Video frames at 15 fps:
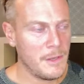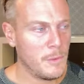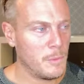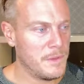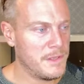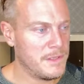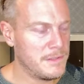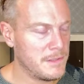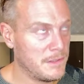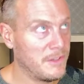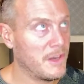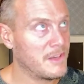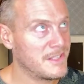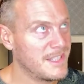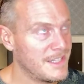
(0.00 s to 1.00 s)
with
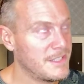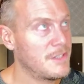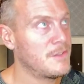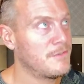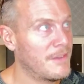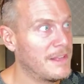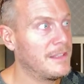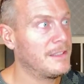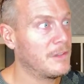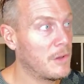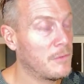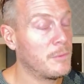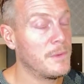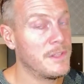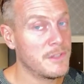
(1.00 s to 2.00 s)

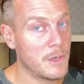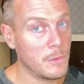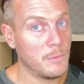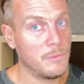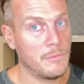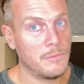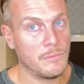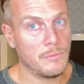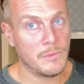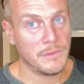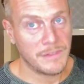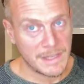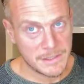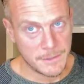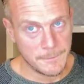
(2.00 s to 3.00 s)
his own
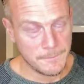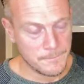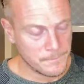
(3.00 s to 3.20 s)
reflection.